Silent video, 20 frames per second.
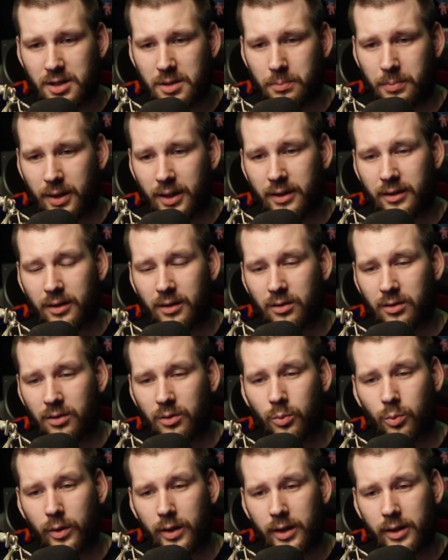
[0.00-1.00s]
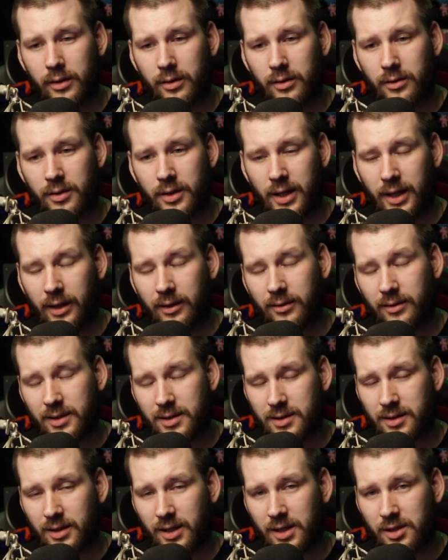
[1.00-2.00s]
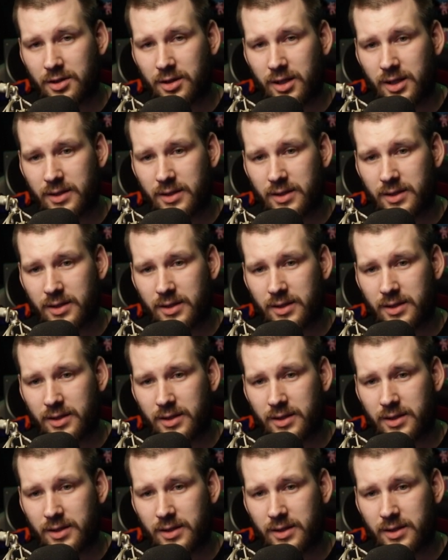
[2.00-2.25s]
depending on where the end destination